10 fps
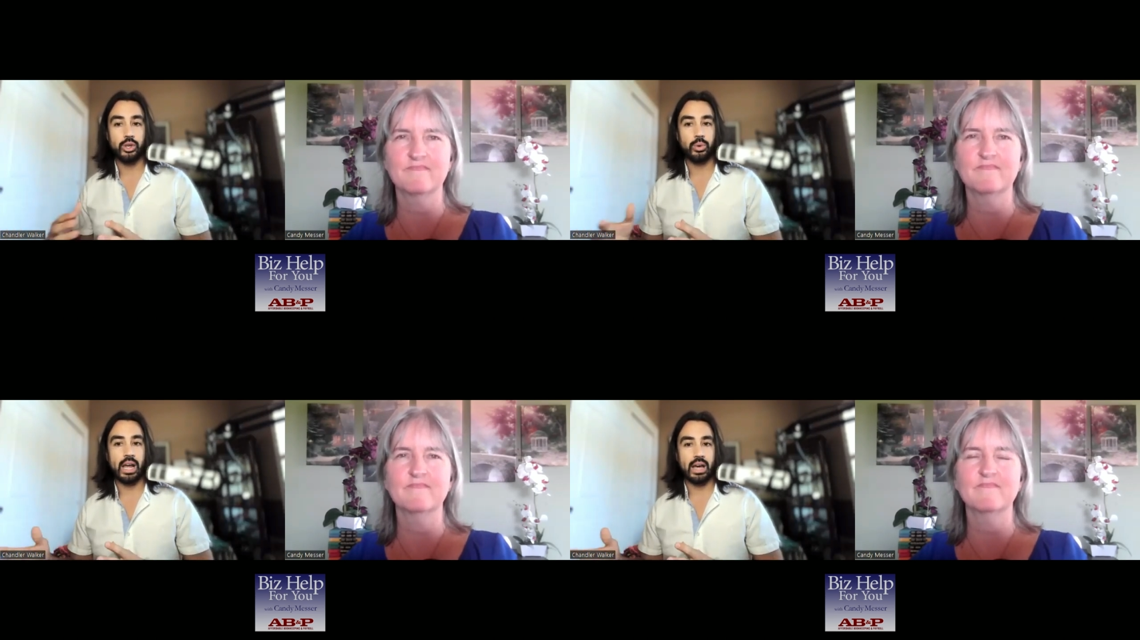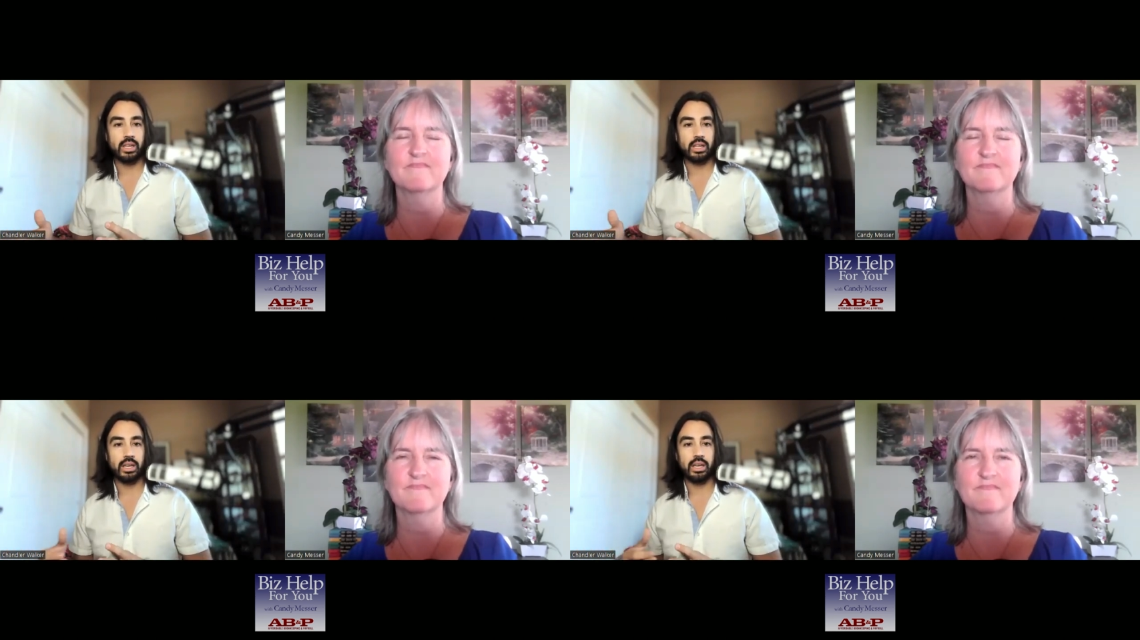Speaker 1: to do it
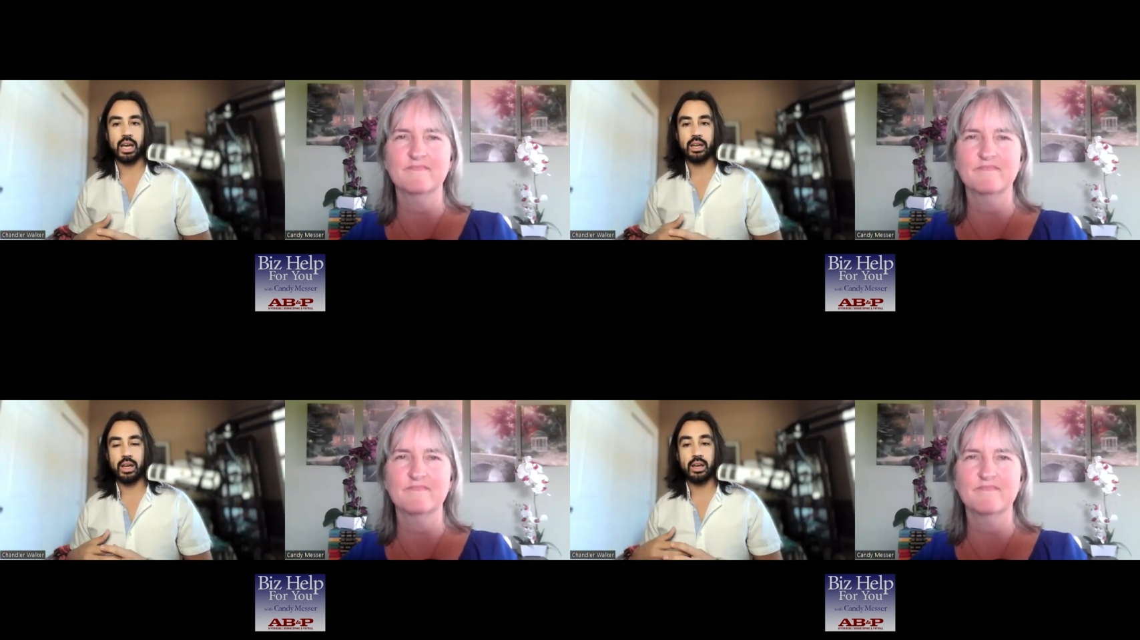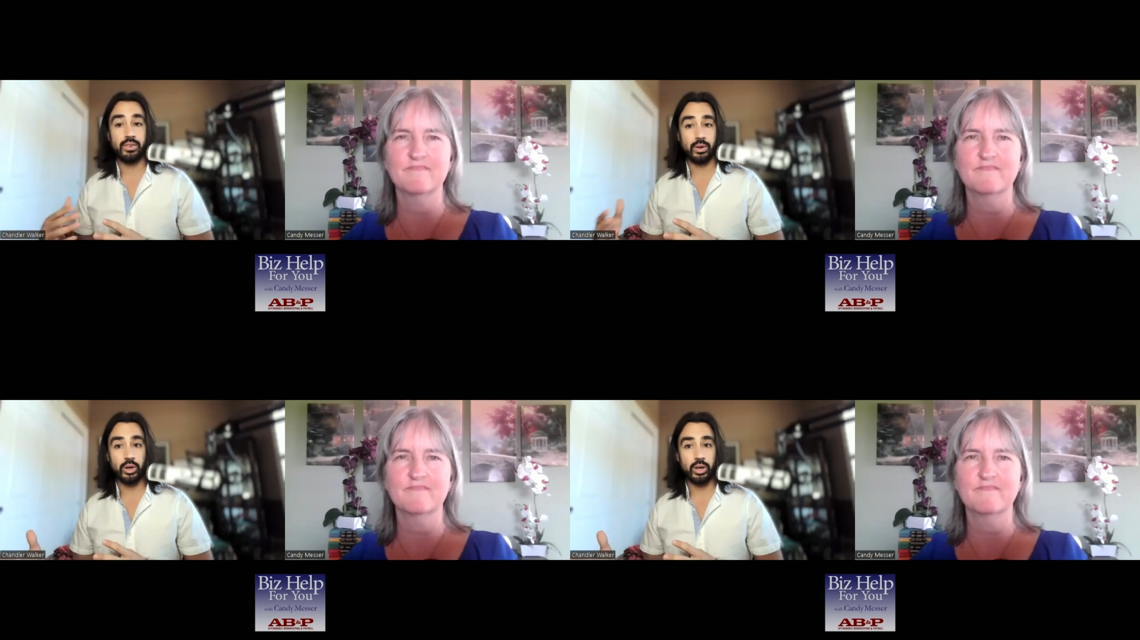ethically and, and
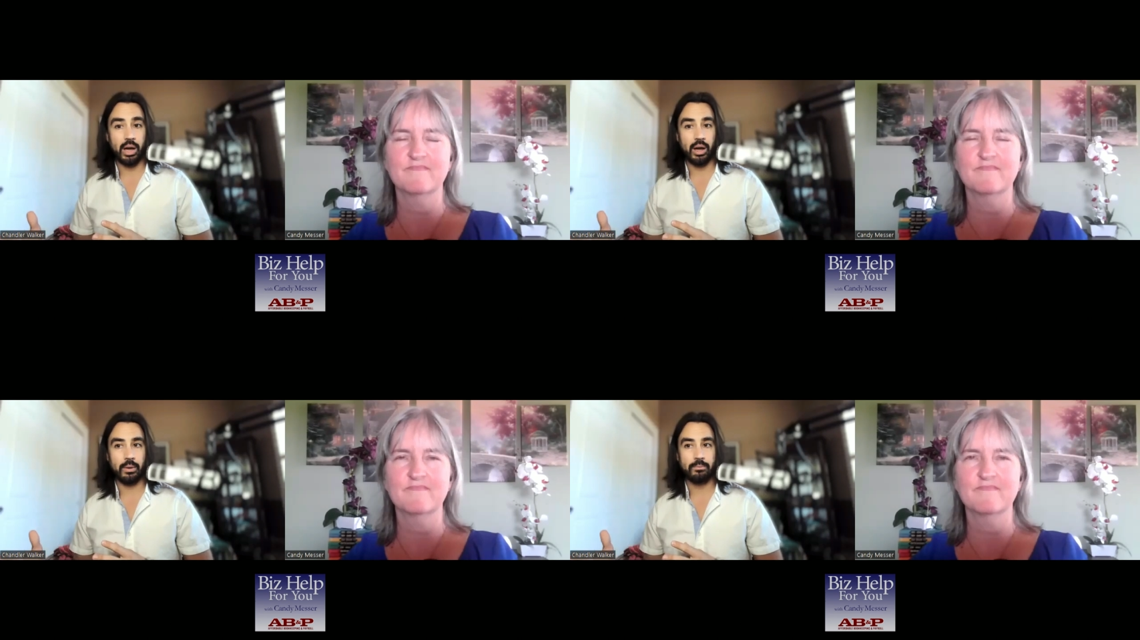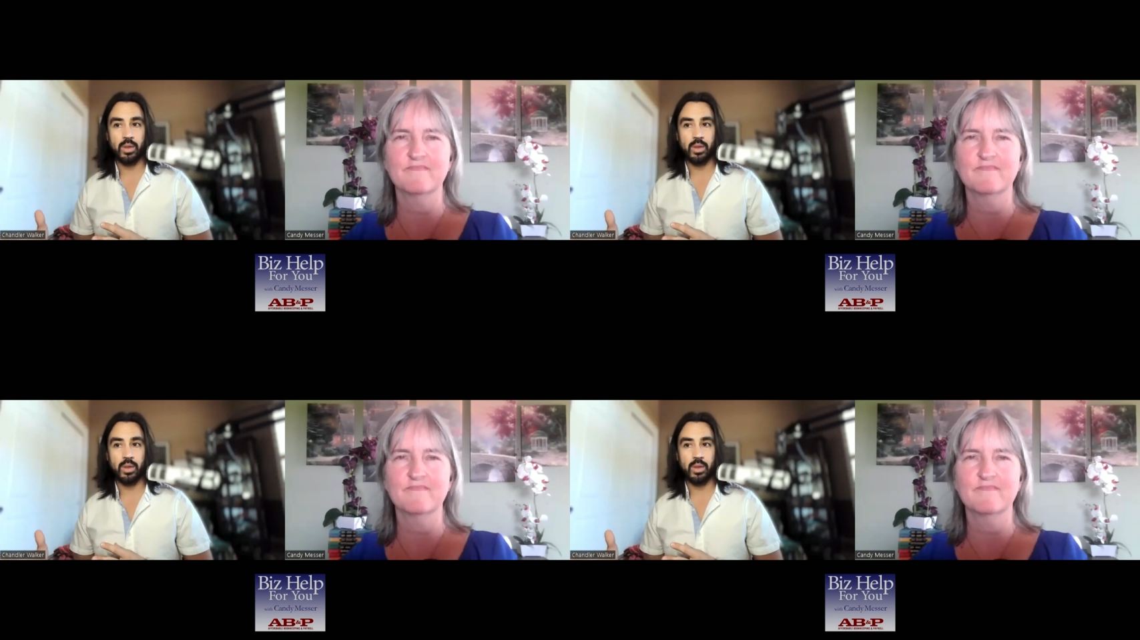feel good about it.